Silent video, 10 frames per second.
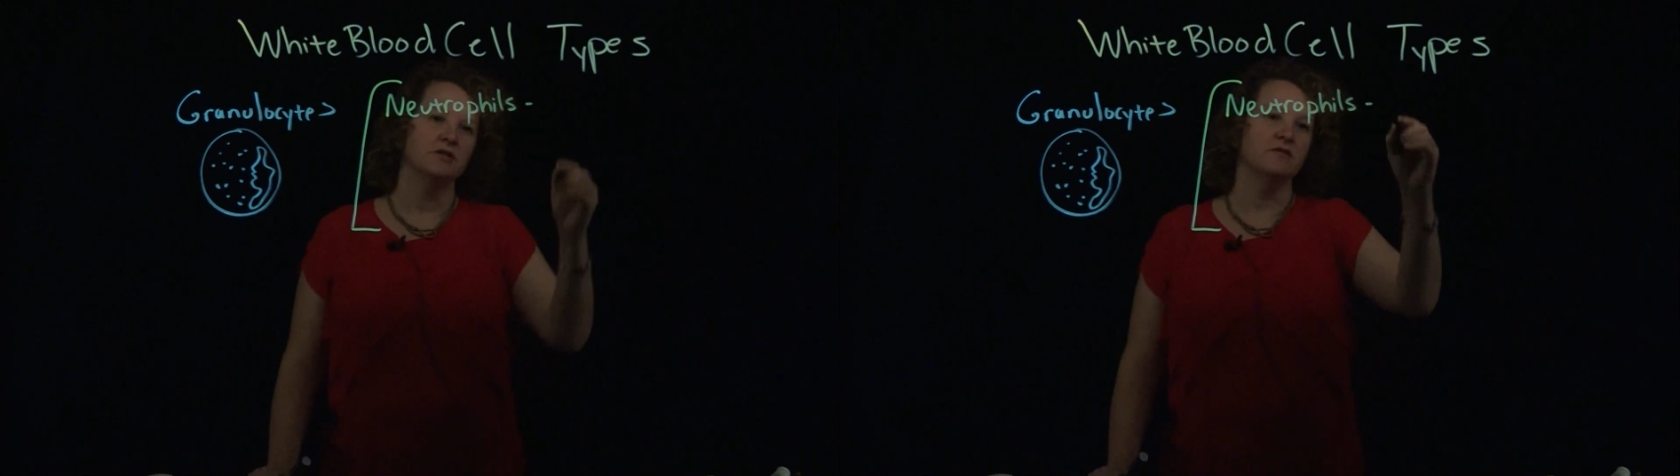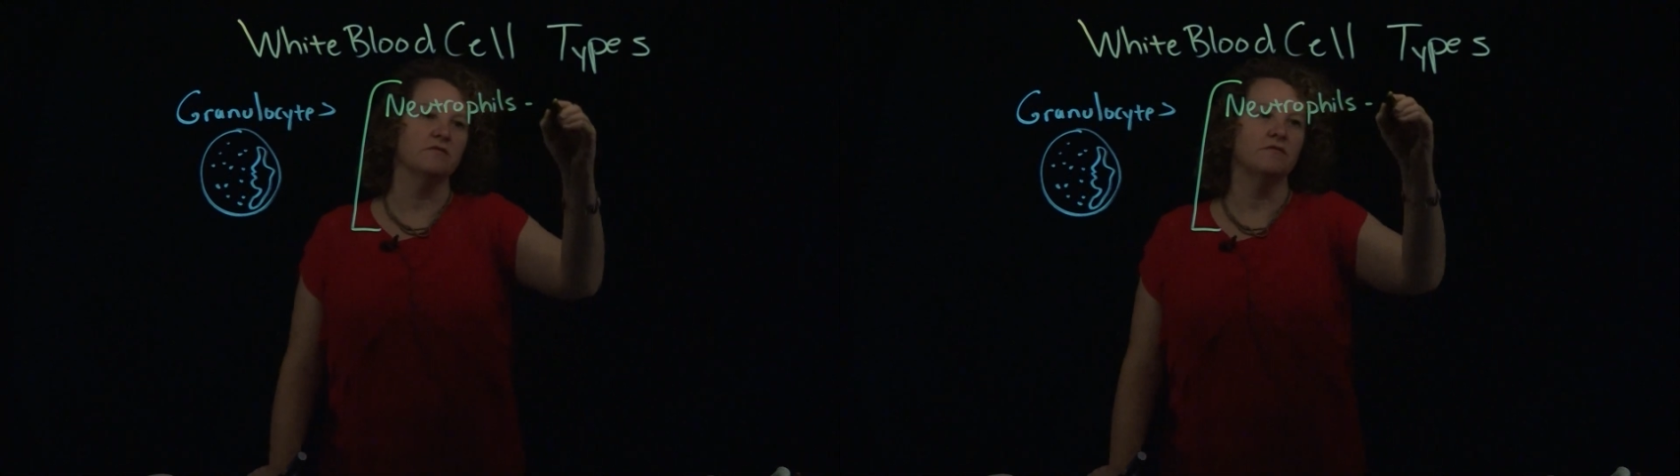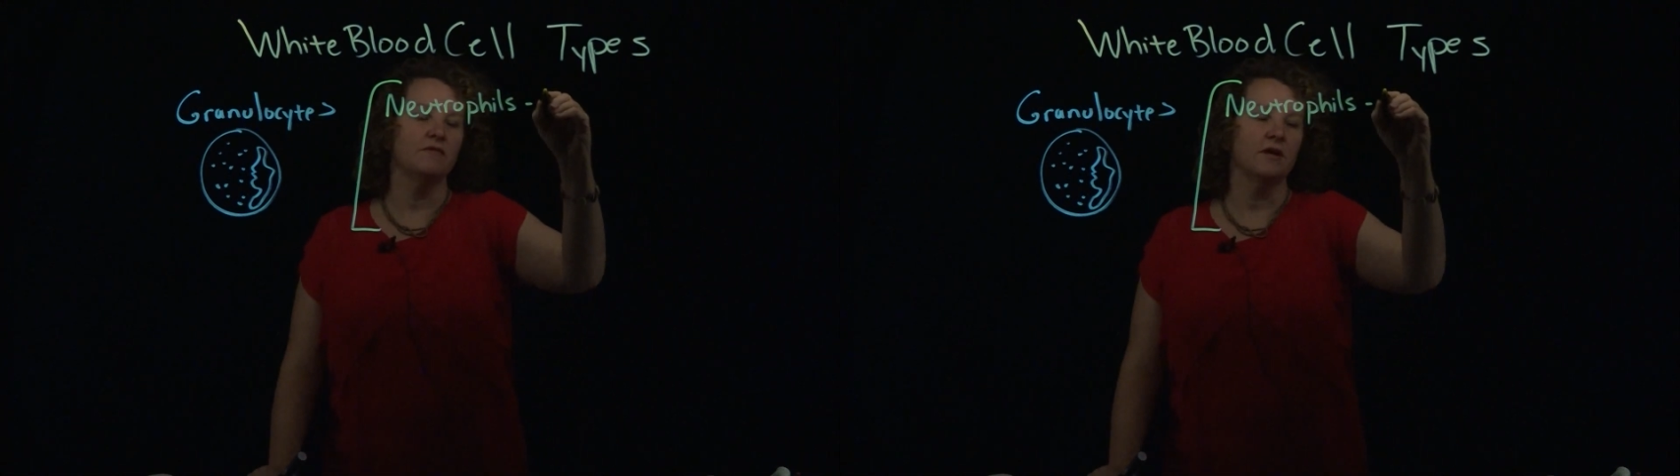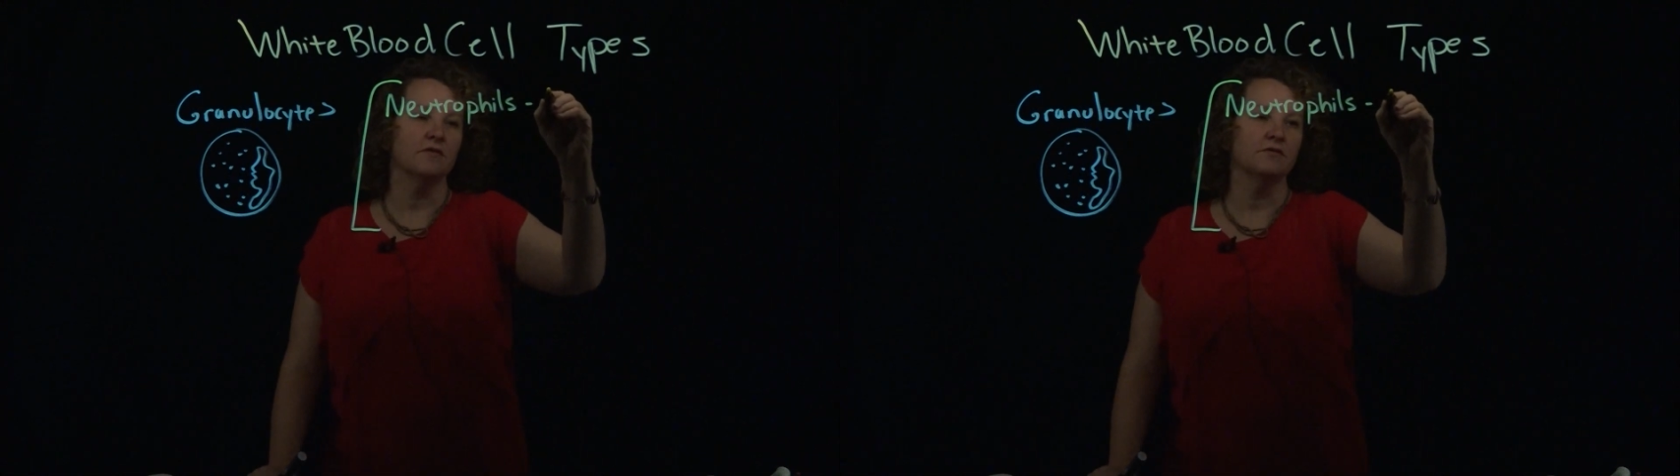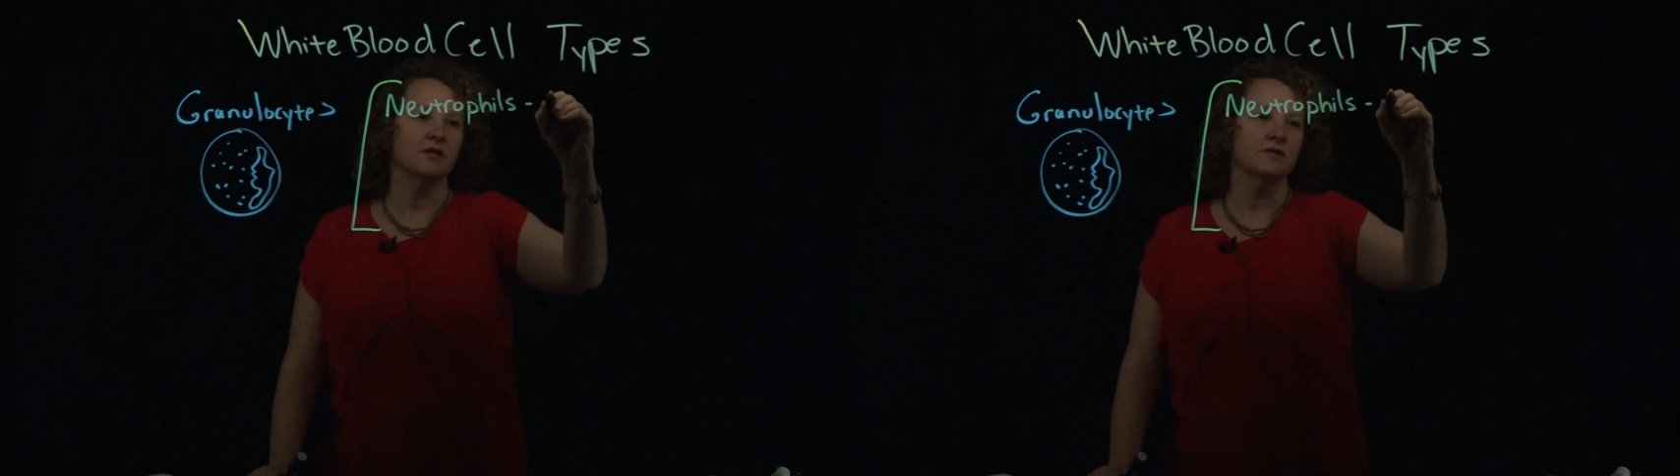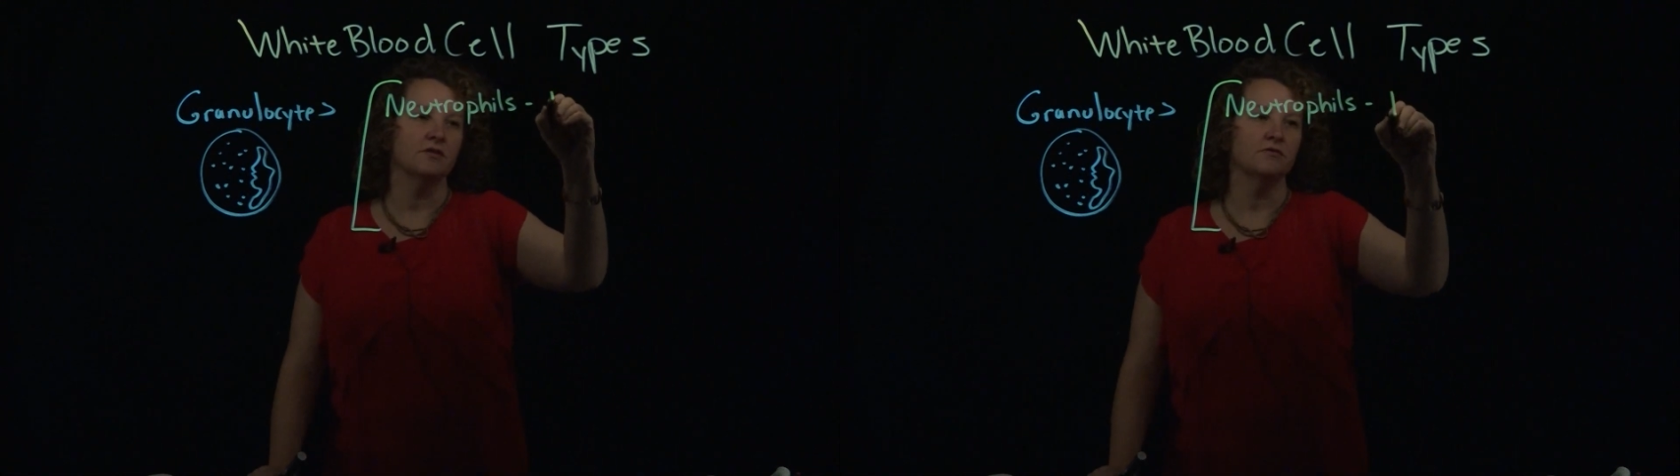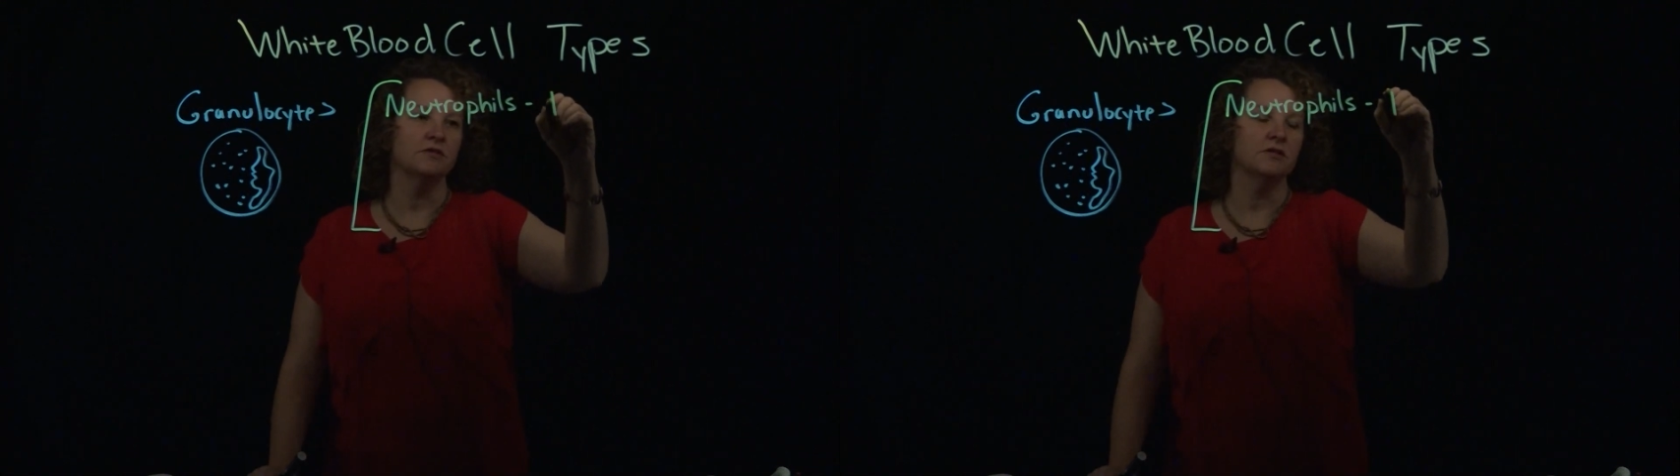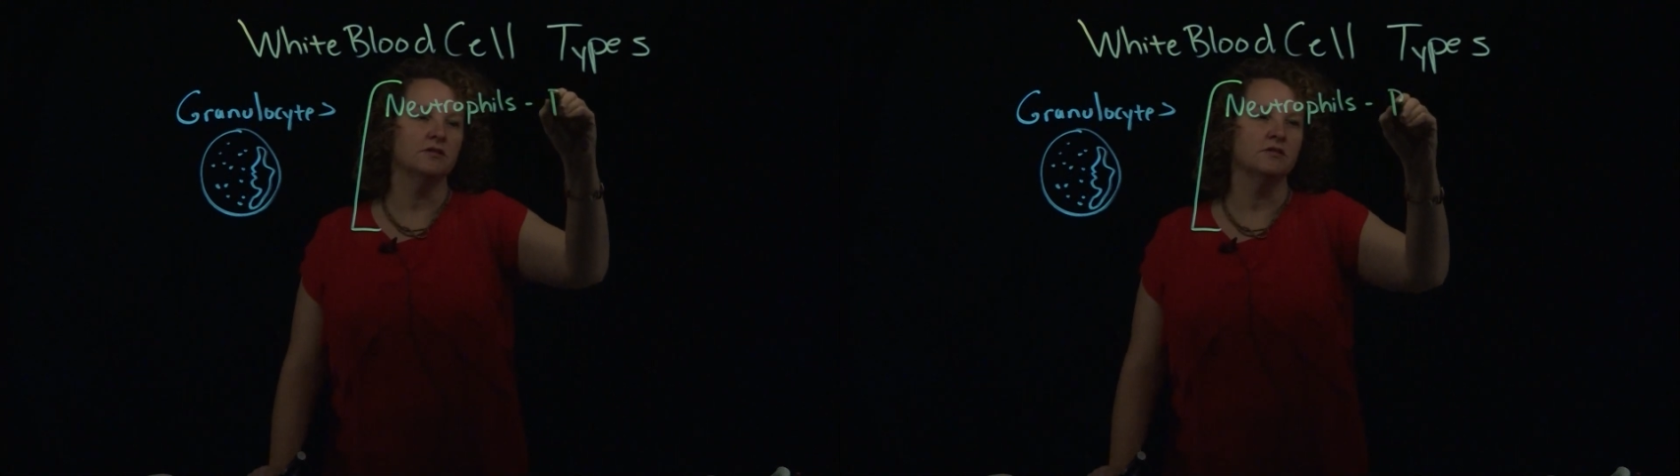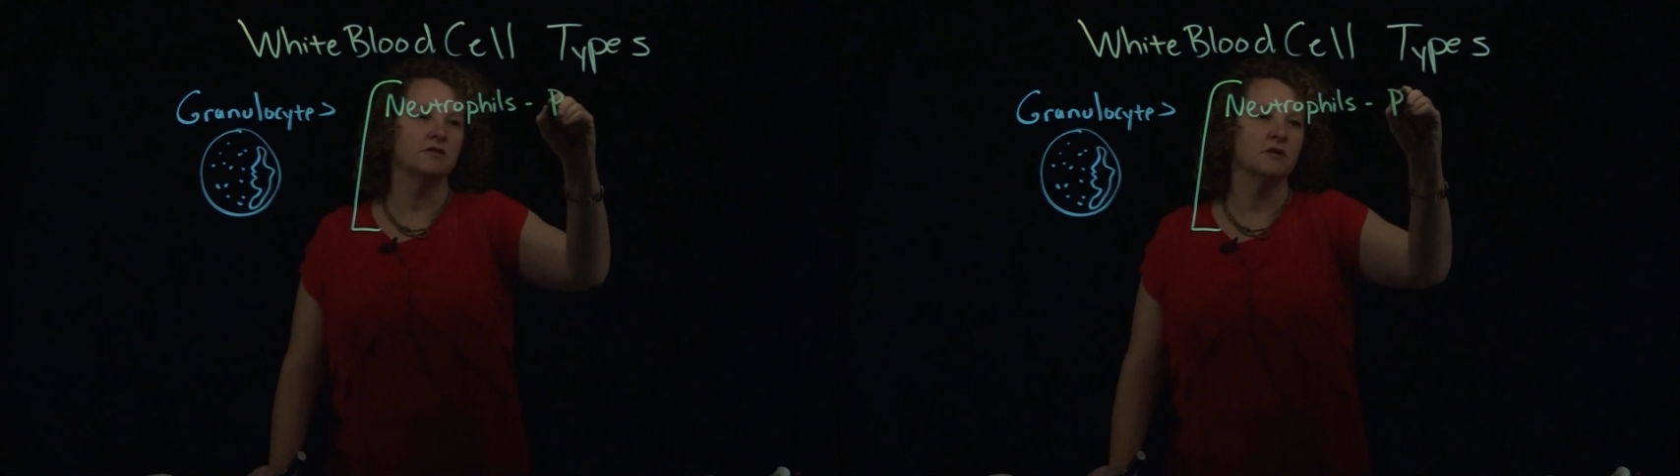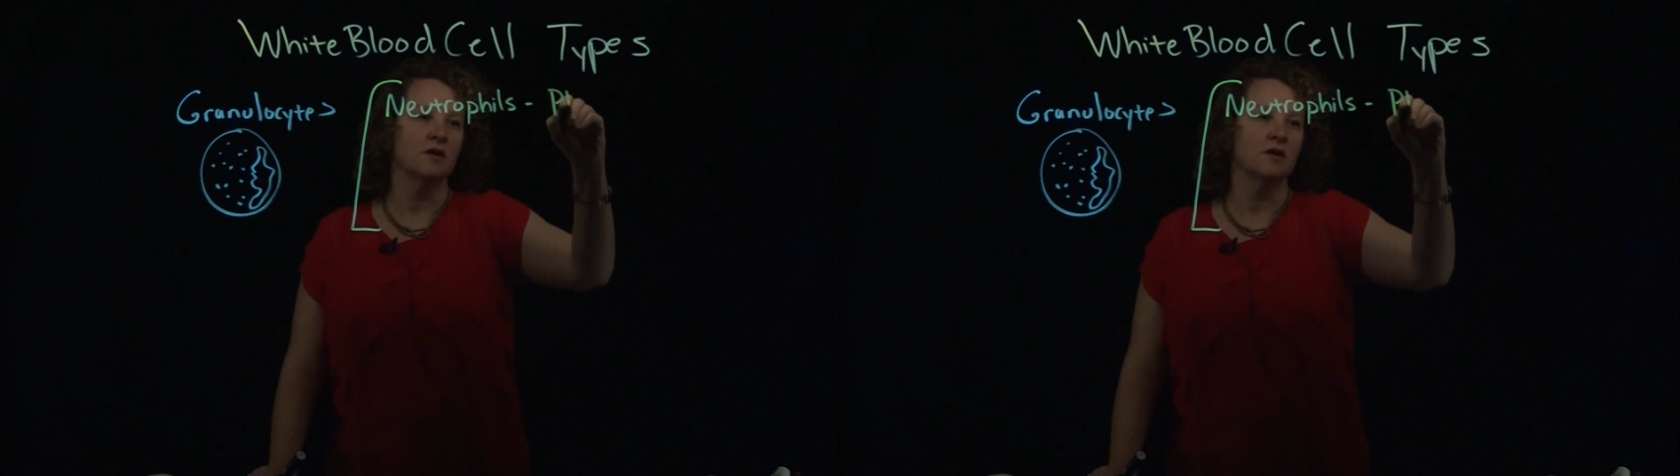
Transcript: and phagocytosis.